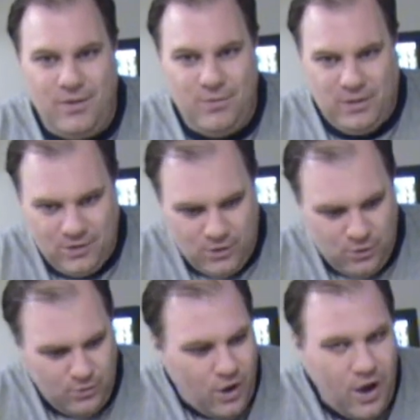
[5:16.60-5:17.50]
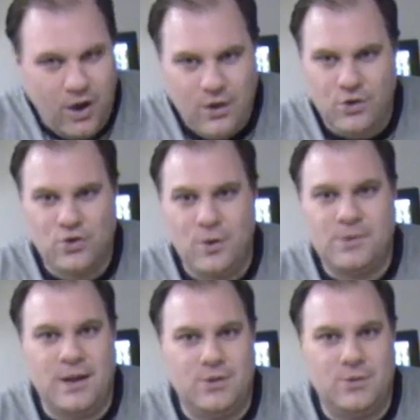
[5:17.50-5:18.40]
abandoning your rear
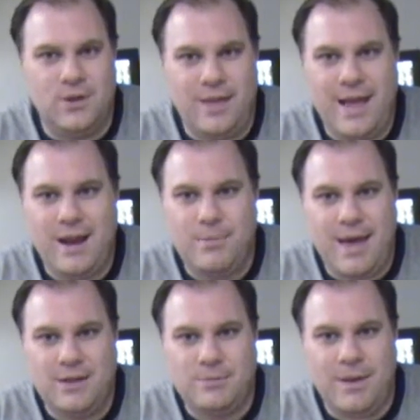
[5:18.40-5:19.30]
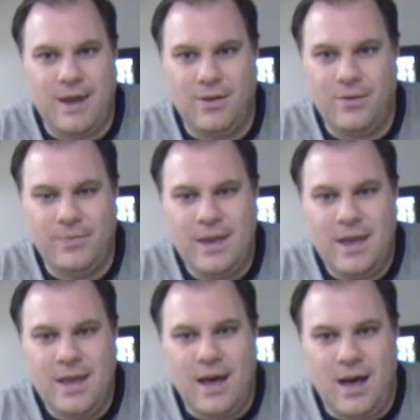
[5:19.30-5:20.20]
guard to throw all your
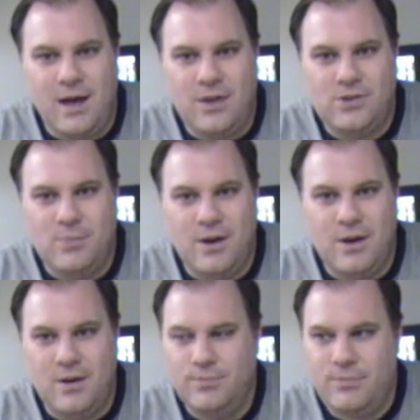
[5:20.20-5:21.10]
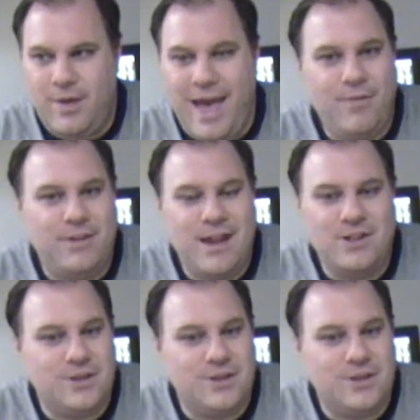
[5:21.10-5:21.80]
troops onto a landmass battle